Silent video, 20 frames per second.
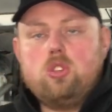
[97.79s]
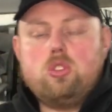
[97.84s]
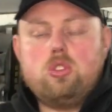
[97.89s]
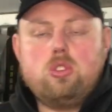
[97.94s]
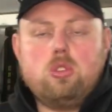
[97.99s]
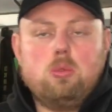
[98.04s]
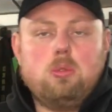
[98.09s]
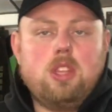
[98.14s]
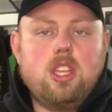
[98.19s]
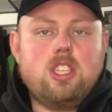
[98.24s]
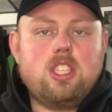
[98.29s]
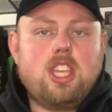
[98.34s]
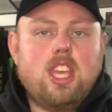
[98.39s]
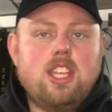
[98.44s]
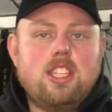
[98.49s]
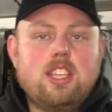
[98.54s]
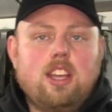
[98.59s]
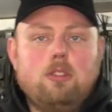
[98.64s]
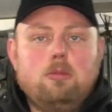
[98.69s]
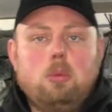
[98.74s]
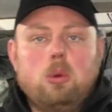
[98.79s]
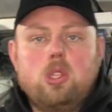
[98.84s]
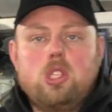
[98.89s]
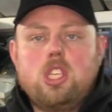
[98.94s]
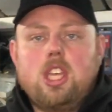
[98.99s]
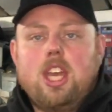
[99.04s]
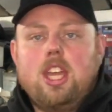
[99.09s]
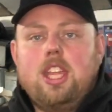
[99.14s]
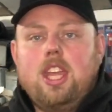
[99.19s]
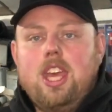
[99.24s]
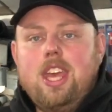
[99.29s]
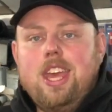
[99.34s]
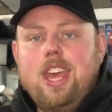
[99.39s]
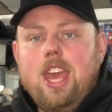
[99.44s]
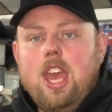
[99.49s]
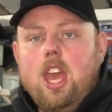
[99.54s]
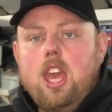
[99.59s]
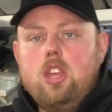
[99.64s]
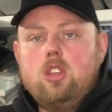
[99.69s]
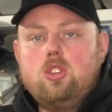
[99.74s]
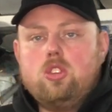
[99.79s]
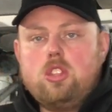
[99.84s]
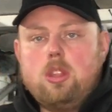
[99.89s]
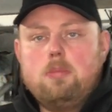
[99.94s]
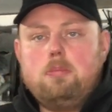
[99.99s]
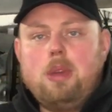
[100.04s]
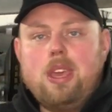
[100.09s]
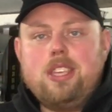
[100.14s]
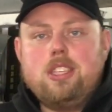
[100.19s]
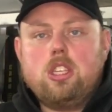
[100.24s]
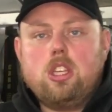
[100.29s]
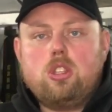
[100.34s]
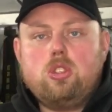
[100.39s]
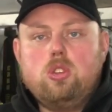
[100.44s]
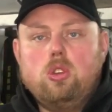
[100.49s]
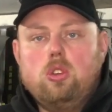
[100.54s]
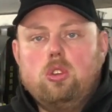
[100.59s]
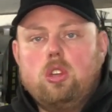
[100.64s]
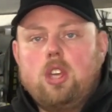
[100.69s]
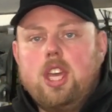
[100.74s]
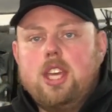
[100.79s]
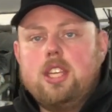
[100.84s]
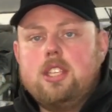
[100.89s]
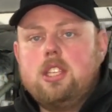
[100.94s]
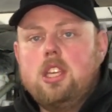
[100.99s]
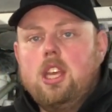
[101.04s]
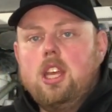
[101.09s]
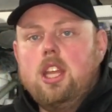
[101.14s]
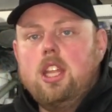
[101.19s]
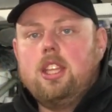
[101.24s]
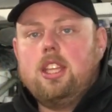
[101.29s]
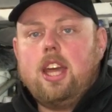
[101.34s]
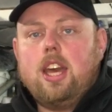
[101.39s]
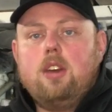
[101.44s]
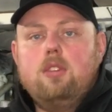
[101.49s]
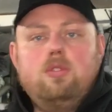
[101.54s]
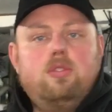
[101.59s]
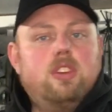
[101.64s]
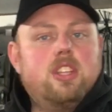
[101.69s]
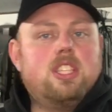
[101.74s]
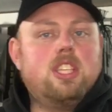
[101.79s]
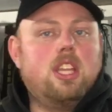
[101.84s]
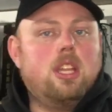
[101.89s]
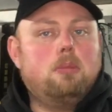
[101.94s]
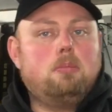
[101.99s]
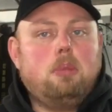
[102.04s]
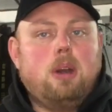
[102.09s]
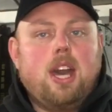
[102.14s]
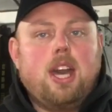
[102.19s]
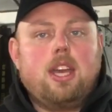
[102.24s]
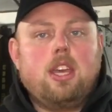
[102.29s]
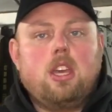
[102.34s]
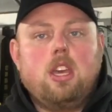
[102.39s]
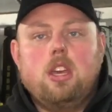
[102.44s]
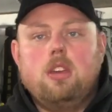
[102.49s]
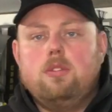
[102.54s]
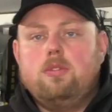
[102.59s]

So this kit I've put together is just a basic toolkit that can fit in a bag,